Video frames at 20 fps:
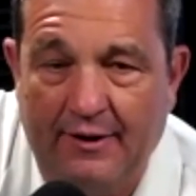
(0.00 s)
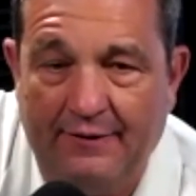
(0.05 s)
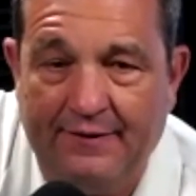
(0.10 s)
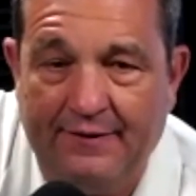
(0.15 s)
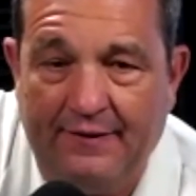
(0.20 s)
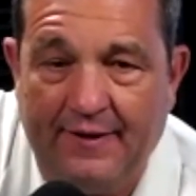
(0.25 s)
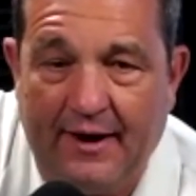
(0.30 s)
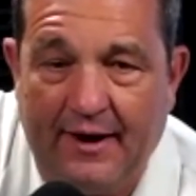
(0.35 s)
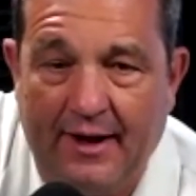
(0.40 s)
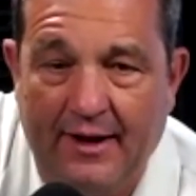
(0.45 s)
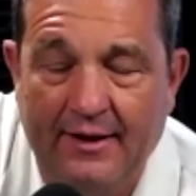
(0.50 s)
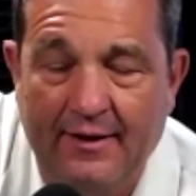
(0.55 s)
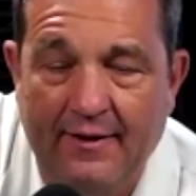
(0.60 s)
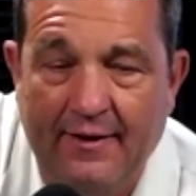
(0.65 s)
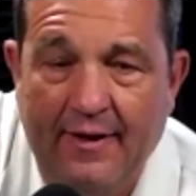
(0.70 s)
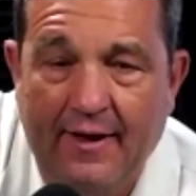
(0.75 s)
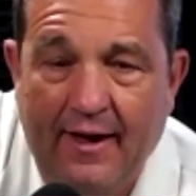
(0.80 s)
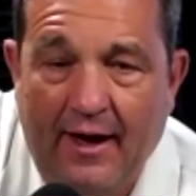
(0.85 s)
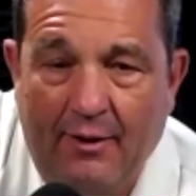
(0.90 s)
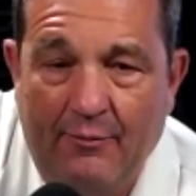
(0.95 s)
And then I
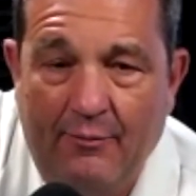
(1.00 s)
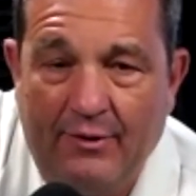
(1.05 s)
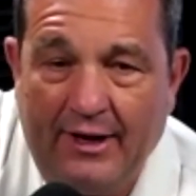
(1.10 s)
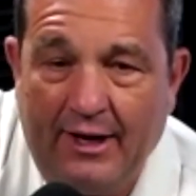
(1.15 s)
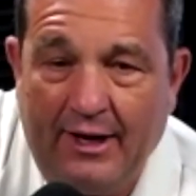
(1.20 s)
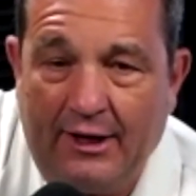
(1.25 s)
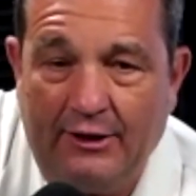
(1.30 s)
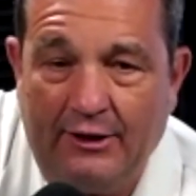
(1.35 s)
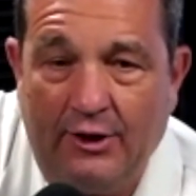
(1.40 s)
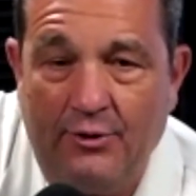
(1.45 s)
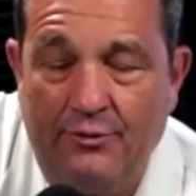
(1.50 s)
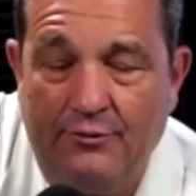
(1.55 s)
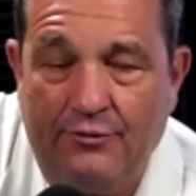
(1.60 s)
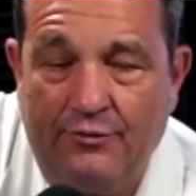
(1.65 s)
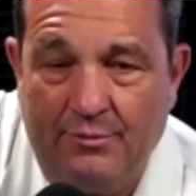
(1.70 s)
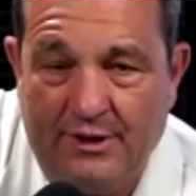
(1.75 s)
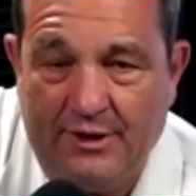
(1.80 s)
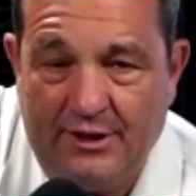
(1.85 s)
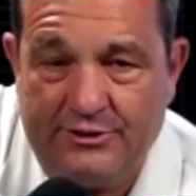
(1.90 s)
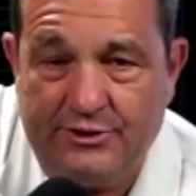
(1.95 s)
went and got a loan from
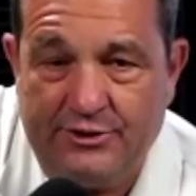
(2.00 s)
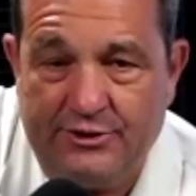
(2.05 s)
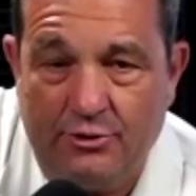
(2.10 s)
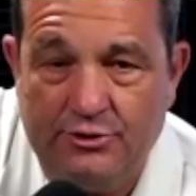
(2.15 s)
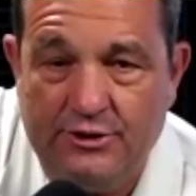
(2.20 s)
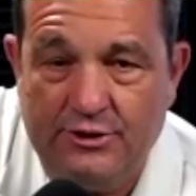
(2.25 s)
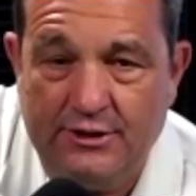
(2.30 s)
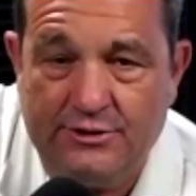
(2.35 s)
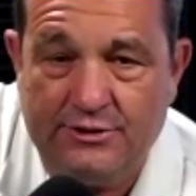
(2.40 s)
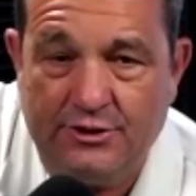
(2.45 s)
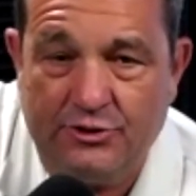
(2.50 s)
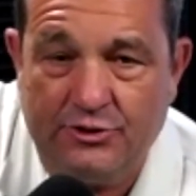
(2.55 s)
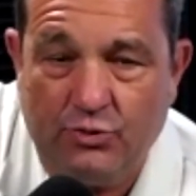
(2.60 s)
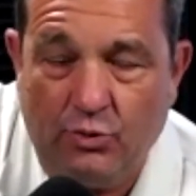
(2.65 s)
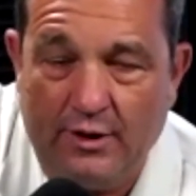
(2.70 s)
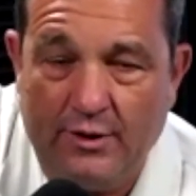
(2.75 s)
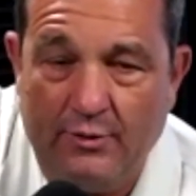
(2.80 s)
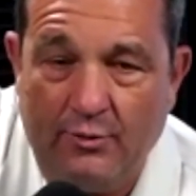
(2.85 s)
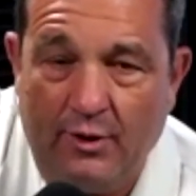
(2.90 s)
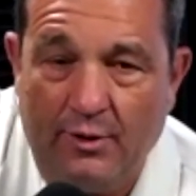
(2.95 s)
the associates at
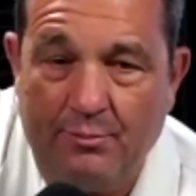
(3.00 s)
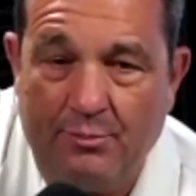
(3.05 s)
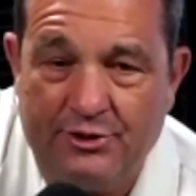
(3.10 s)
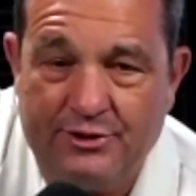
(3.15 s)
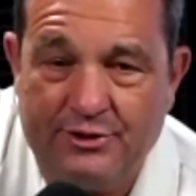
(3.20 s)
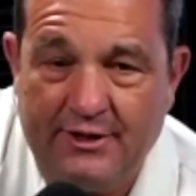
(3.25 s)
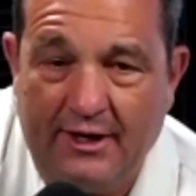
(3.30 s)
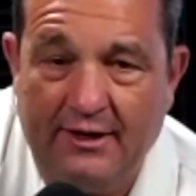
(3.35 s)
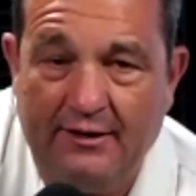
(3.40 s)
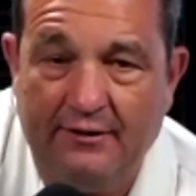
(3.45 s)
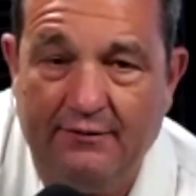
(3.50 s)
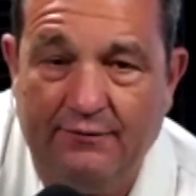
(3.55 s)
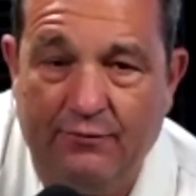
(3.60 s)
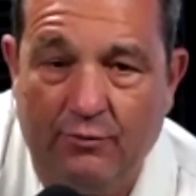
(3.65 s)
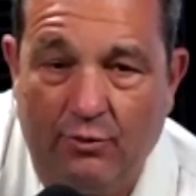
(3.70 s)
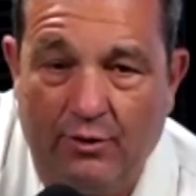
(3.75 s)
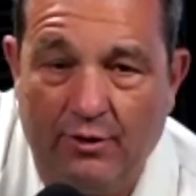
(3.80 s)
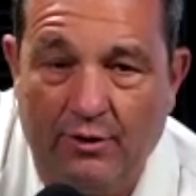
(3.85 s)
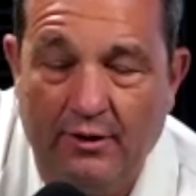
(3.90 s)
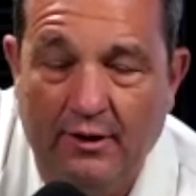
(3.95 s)
21%
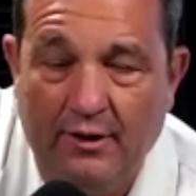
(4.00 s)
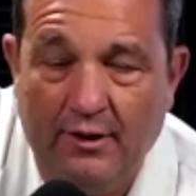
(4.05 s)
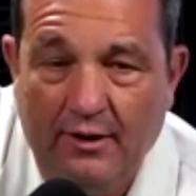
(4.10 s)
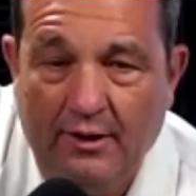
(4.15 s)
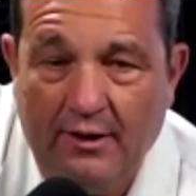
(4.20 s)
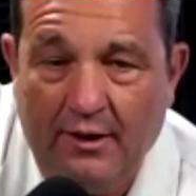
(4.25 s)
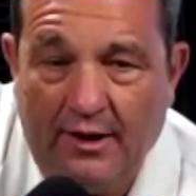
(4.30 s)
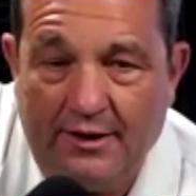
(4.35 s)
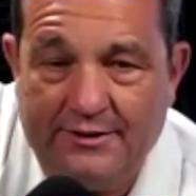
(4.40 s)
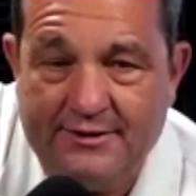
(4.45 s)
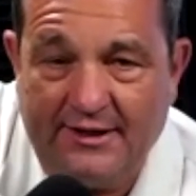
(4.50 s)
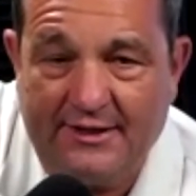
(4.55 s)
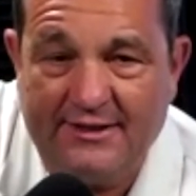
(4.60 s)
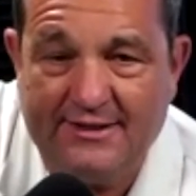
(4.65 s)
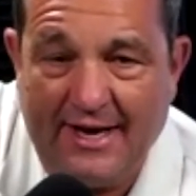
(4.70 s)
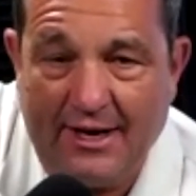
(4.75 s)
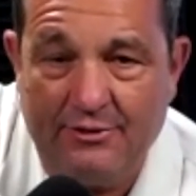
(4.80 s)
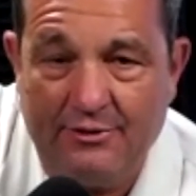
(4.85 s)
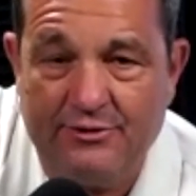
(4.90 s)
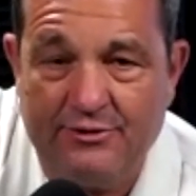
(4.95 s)
for
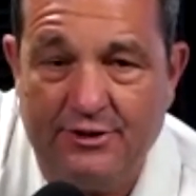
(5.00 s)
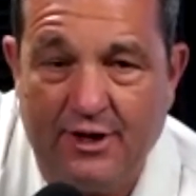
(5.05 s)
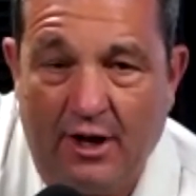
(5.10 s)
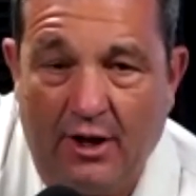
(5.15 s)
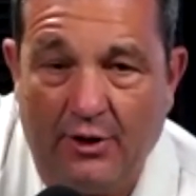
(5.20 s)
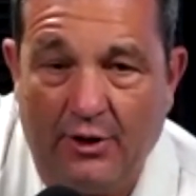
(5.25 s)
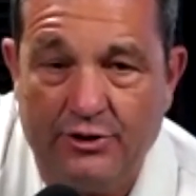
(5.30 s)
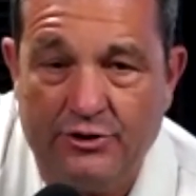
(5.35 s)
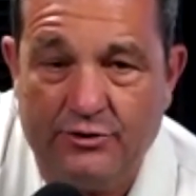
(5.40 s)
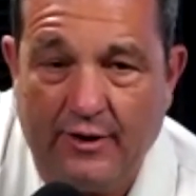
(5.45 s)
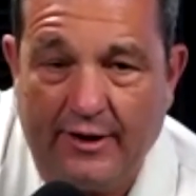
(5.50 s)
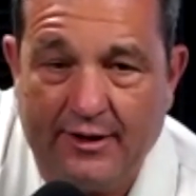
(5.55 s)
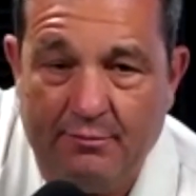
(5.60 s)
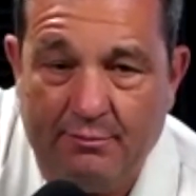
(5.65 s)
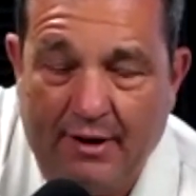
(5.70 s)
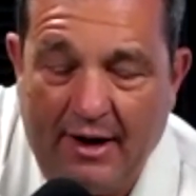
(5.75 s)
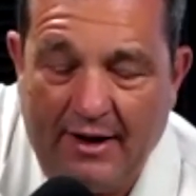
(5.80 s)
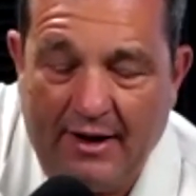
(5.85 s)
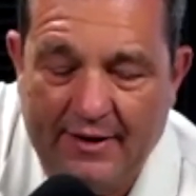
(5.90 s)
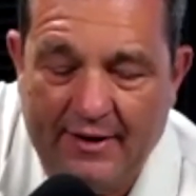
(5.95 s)
$6,000 so I could
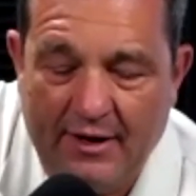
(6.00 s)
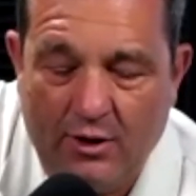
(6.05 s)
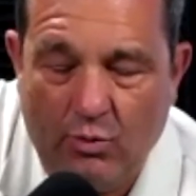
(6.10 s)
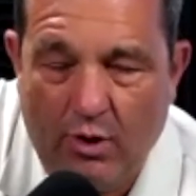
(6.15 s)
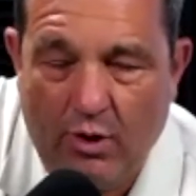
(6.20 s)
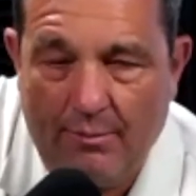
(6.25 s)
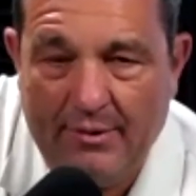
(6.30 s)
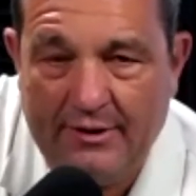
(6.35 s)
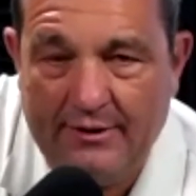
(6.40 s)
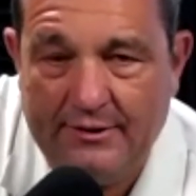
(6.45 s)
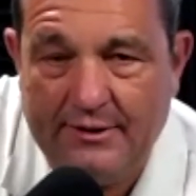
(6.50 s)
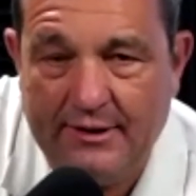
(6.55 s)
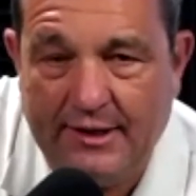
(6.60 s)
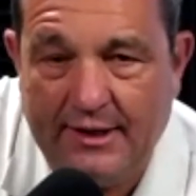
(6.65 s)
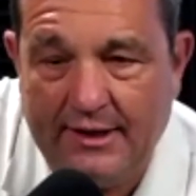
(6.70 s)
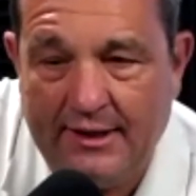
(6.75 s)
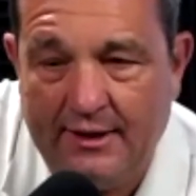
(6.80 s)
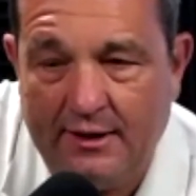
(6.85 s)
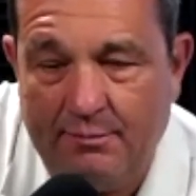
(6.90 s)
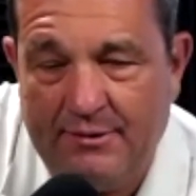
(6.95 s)
buy the equipment to get
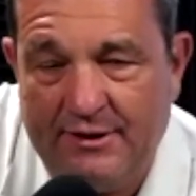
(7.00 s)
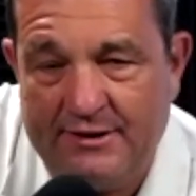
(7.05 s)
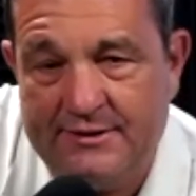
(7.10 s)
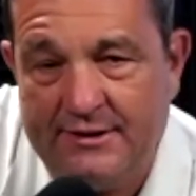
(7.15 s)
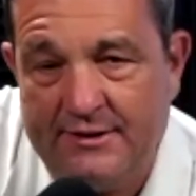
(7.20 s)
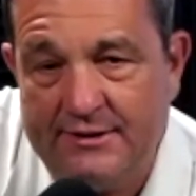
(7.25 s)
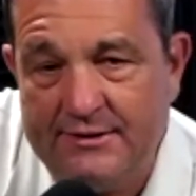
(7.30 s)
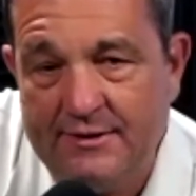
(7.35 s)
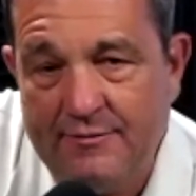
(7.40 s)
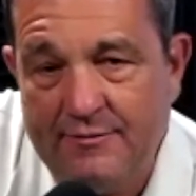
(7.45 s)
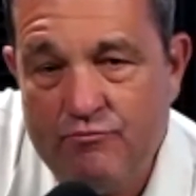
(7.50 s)
into business.